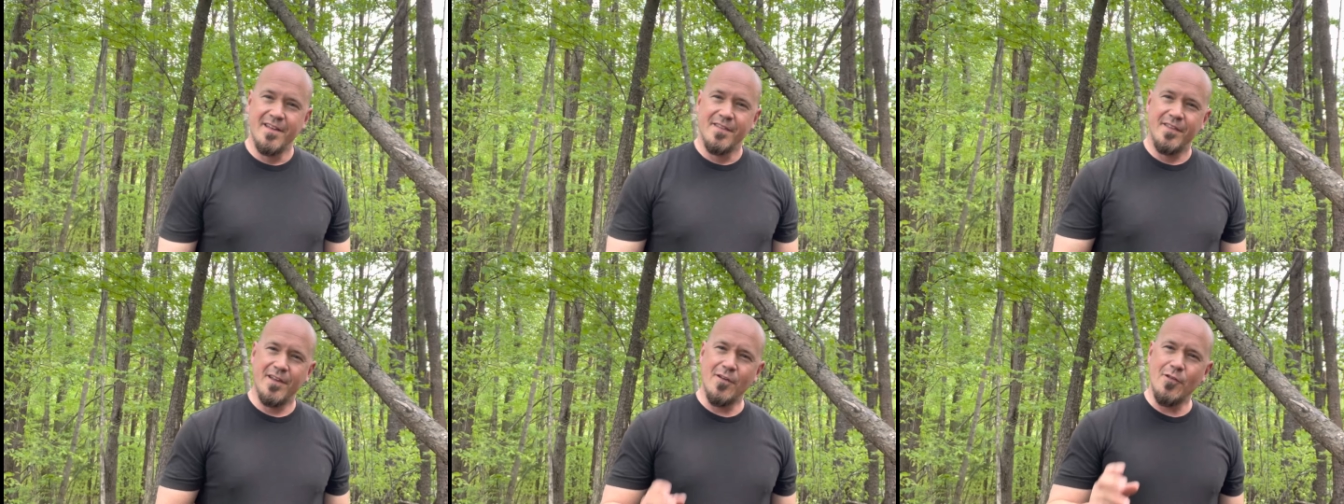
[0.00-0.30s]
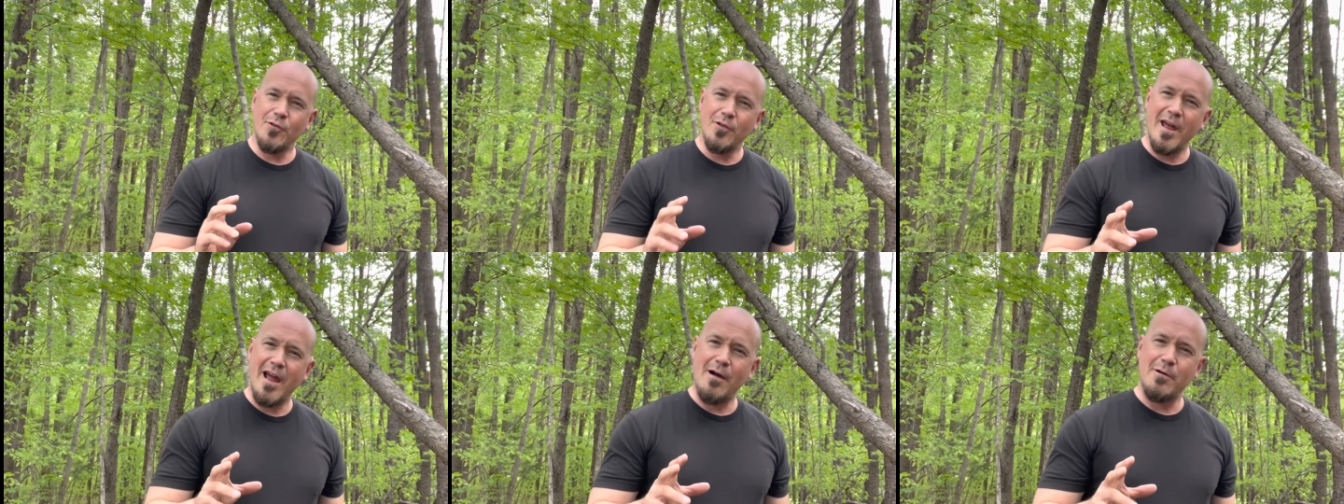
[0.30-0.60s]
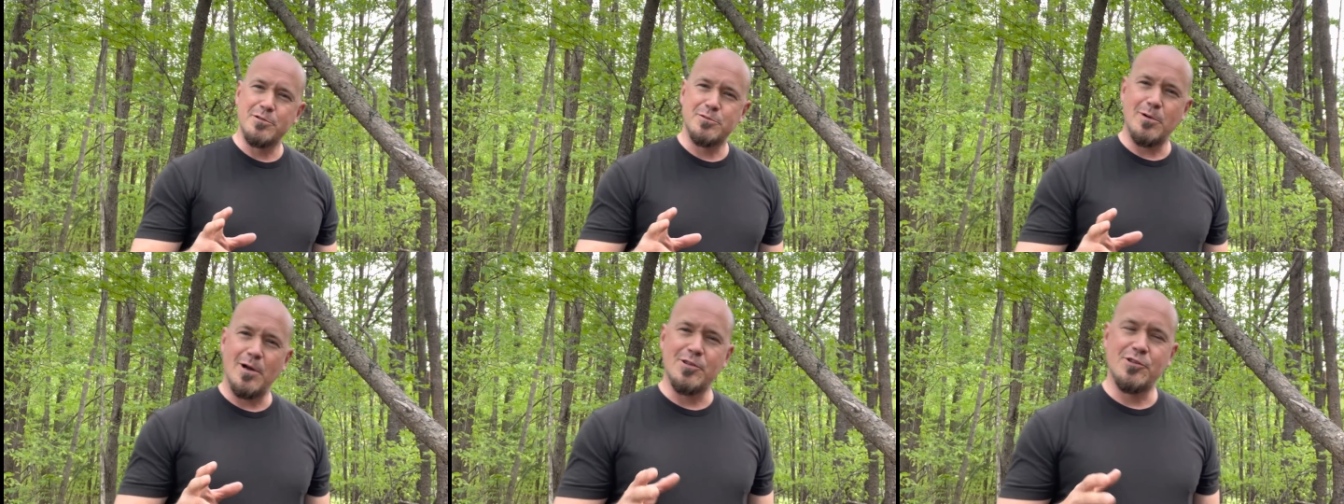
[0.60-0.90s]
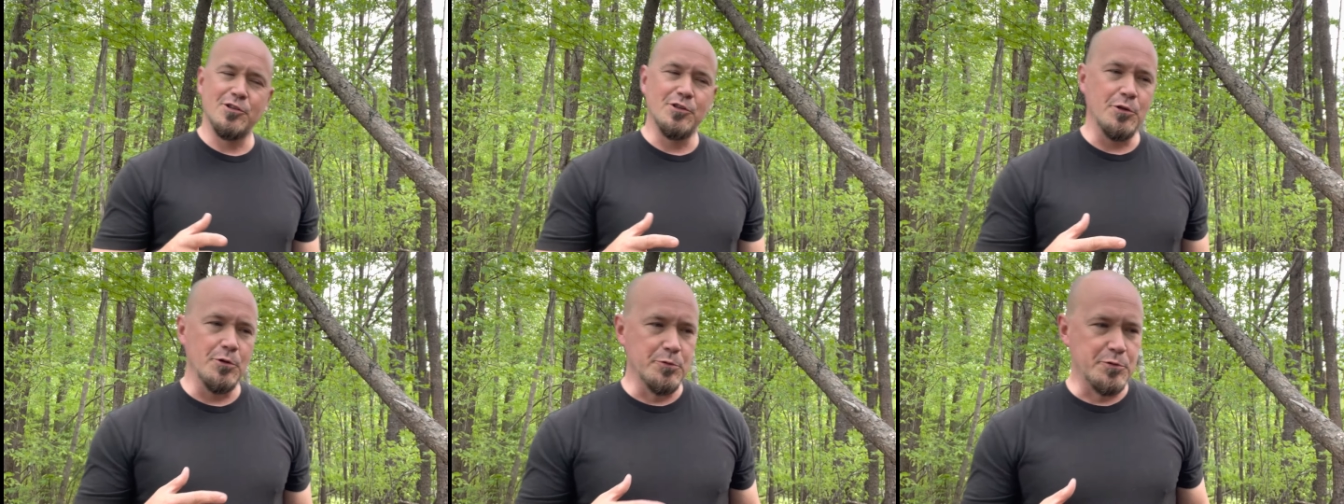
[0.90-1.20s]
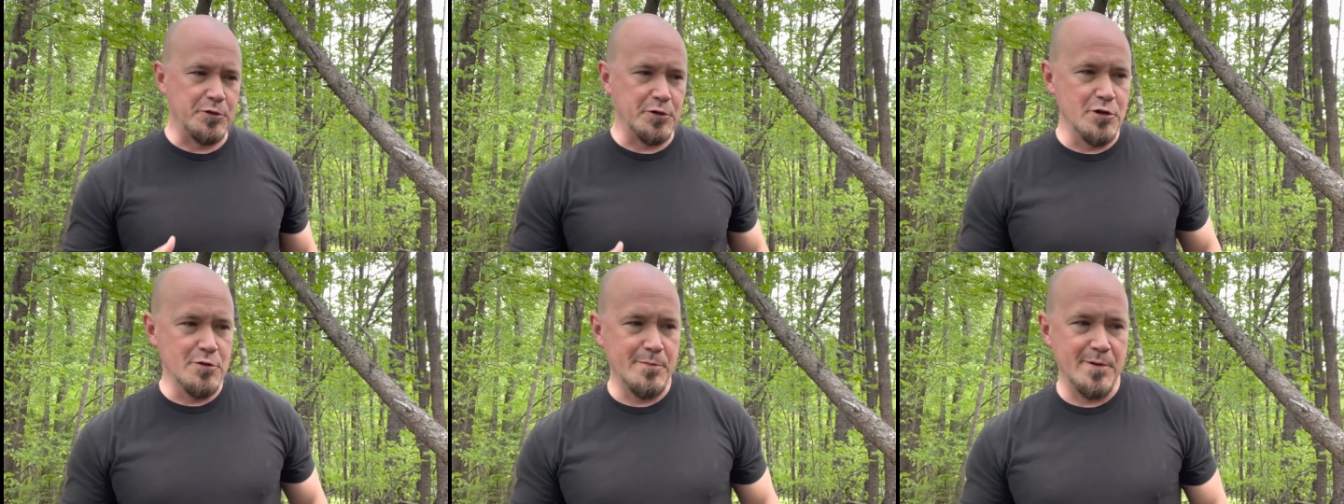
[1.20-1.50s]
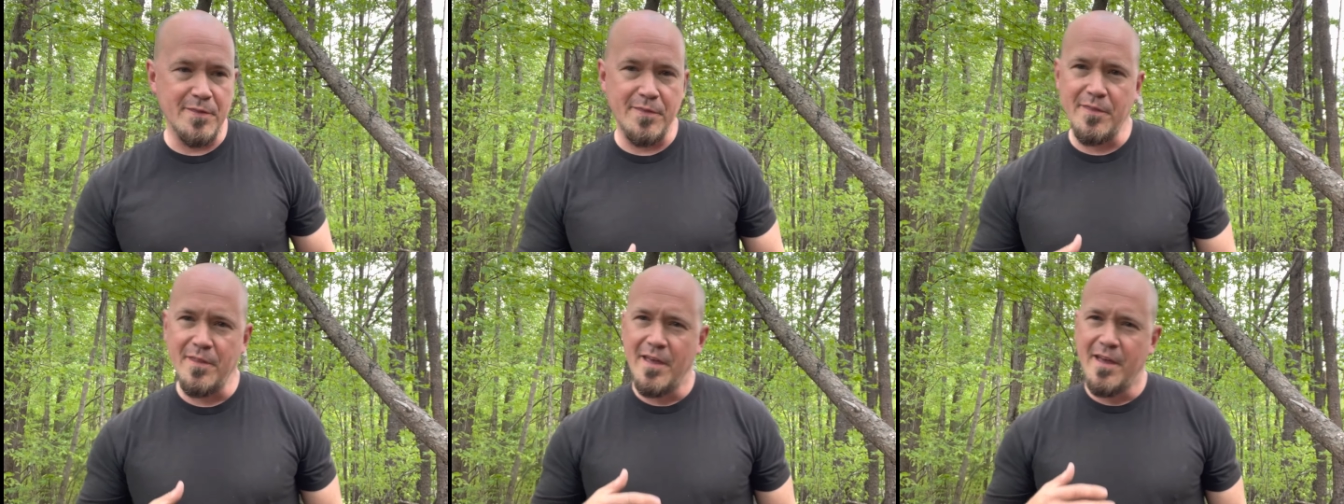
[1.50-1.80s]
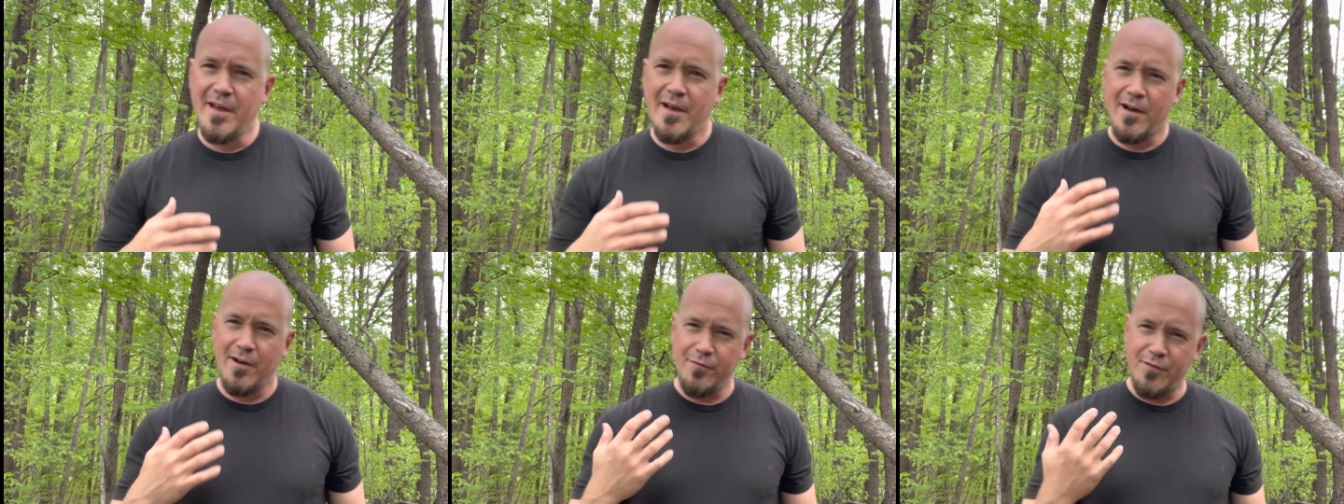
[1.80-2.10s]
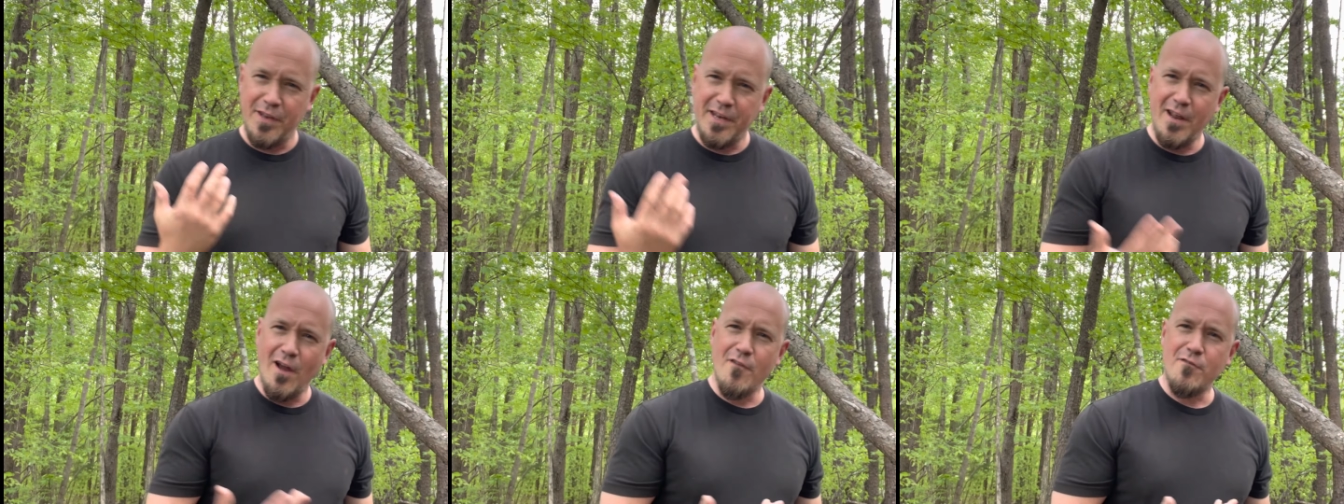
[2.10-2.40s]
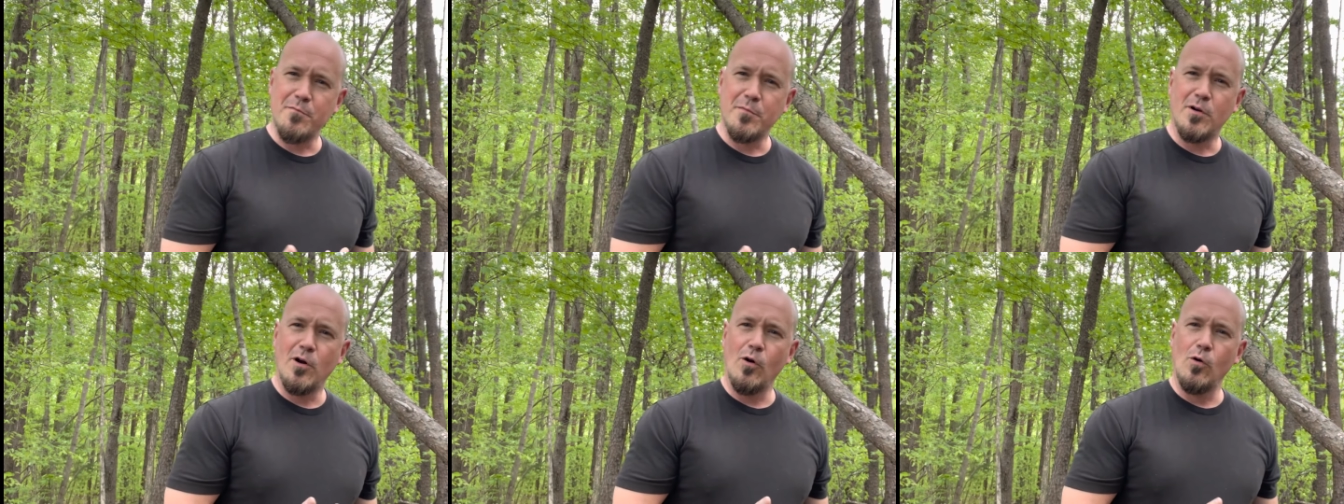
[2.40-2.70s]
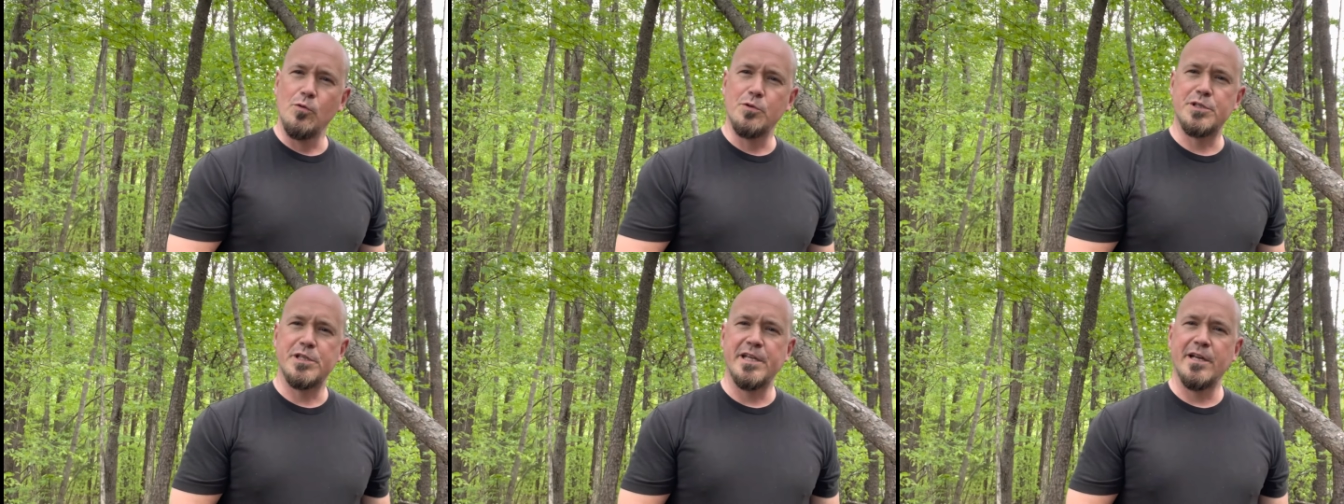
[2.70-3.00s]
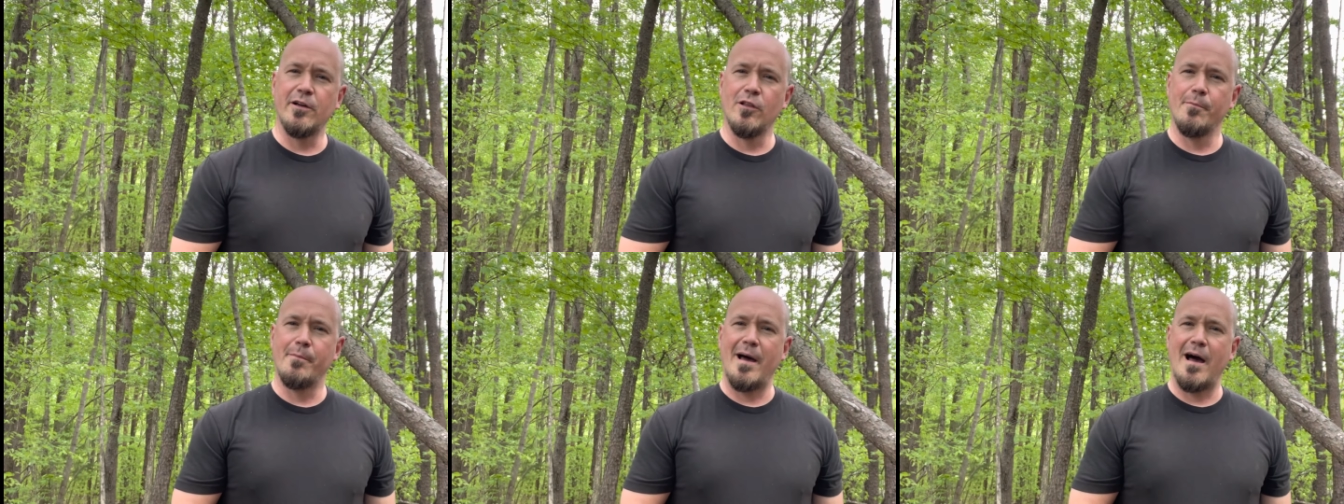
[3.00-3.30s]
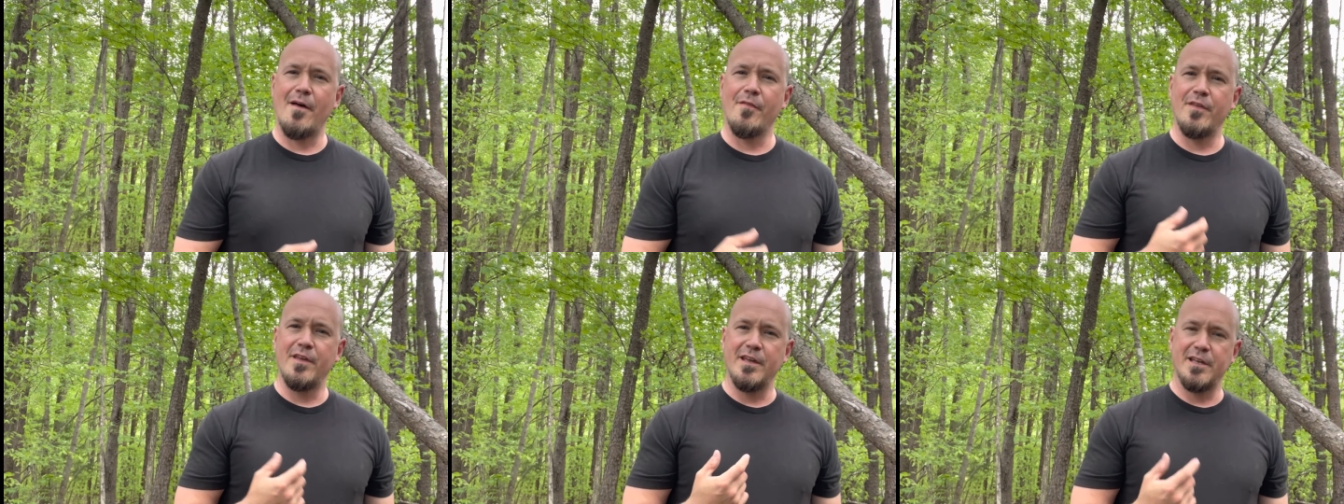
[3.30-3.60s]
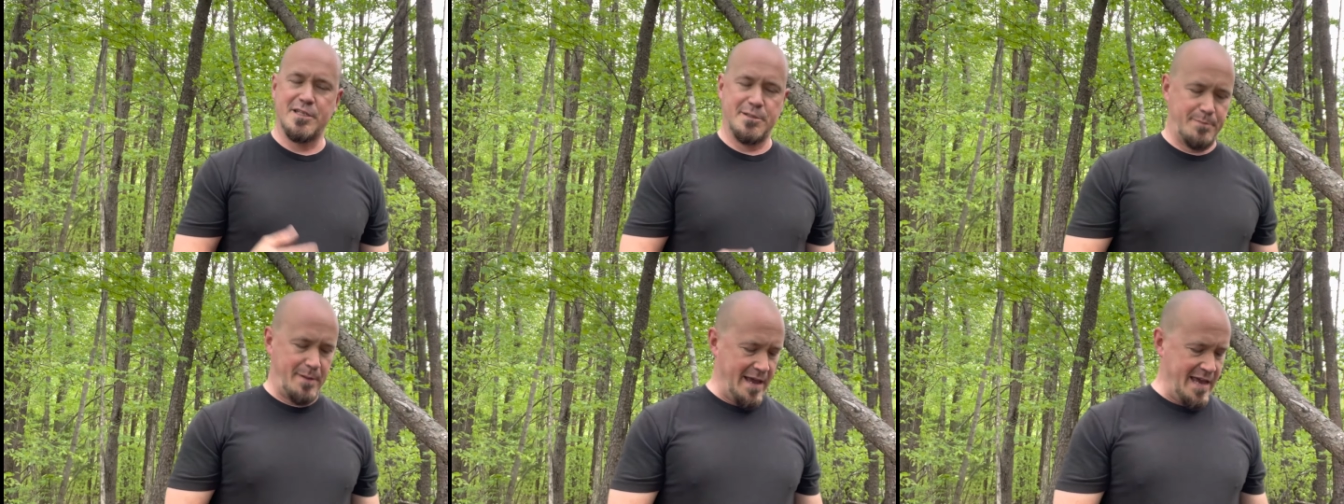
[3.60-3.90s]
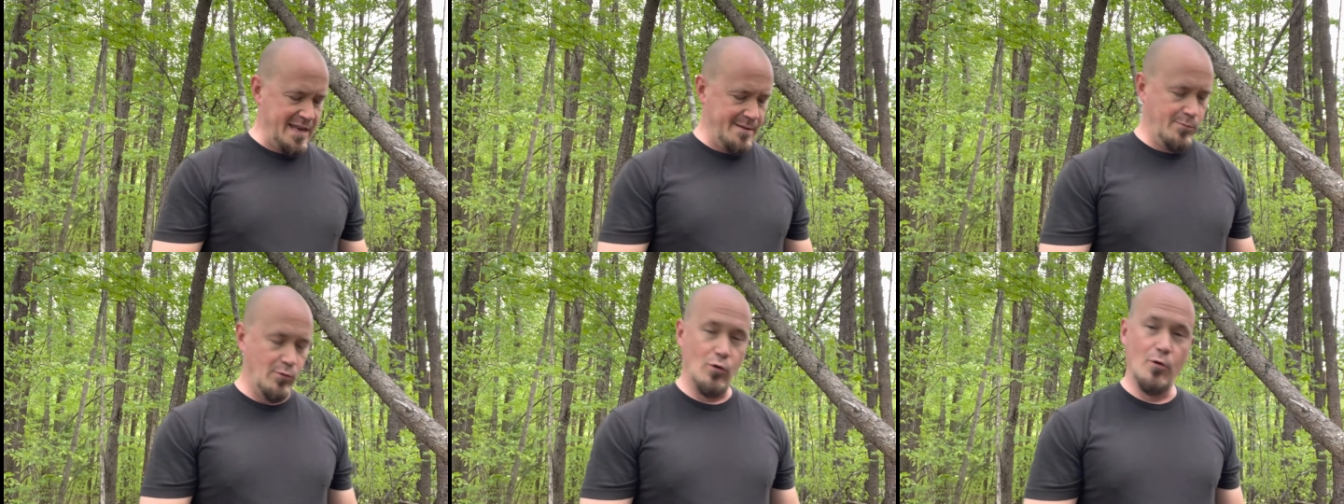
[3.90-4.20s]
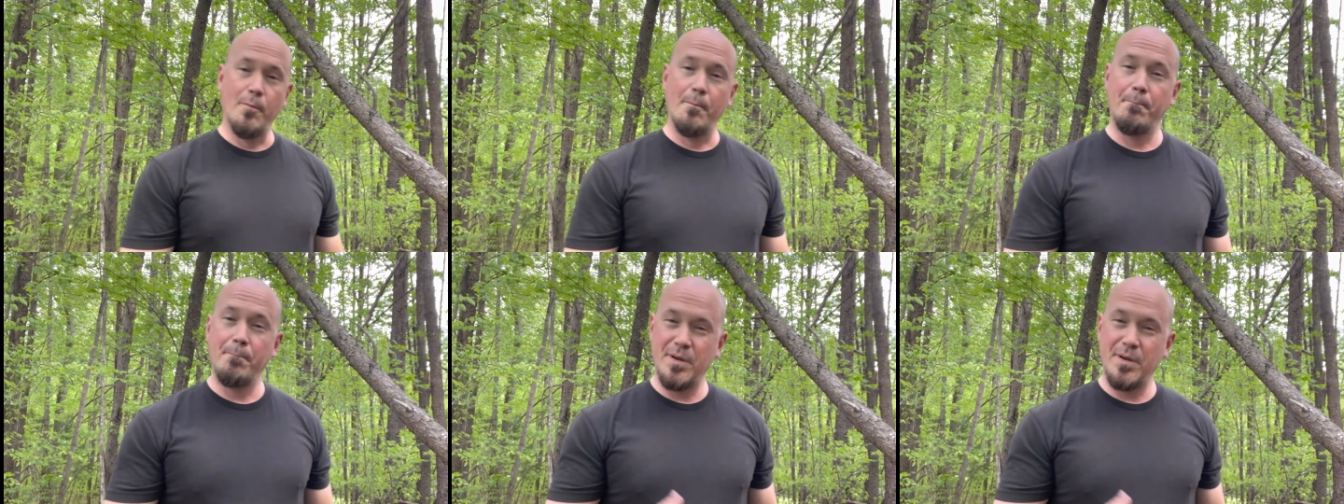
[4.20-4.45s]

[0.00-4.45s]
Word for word: The other day I was watching YouTube and a video from Cold Steel about the expandable